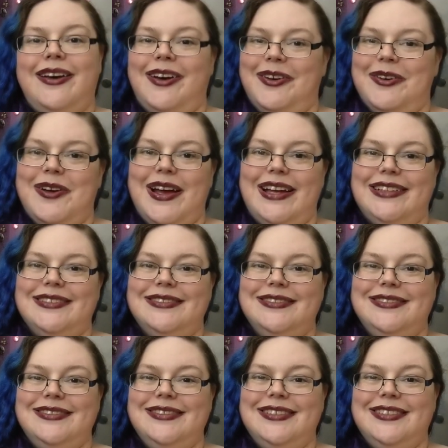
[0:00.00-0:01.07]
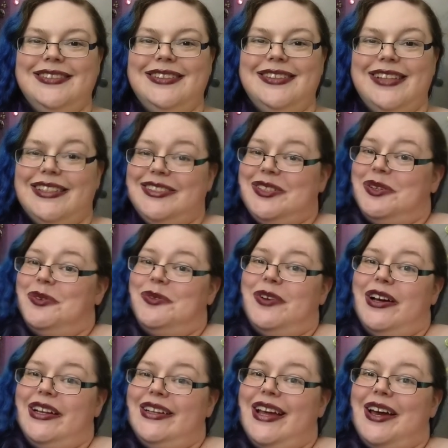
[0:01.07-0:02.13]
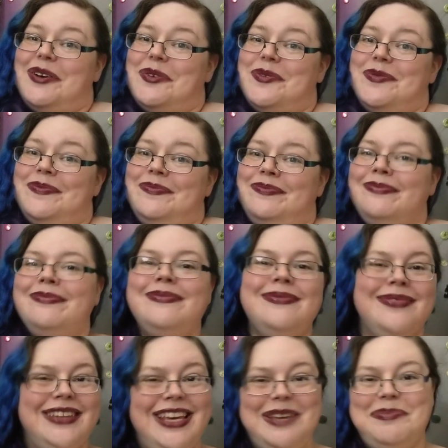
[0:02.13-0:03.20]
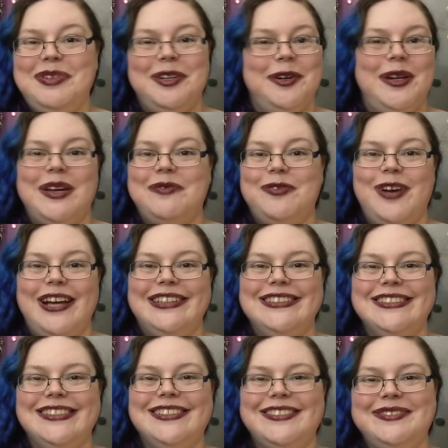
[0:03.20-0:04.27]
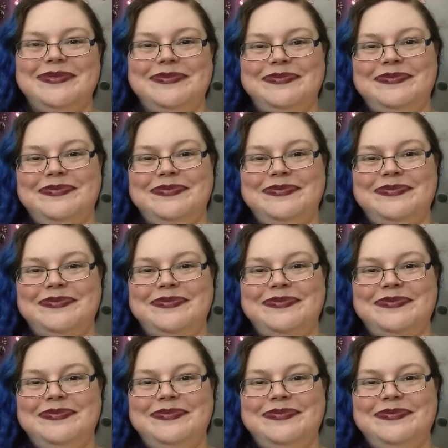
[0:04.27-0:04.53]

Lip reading: All right, let's go find out. Keep learning, friends.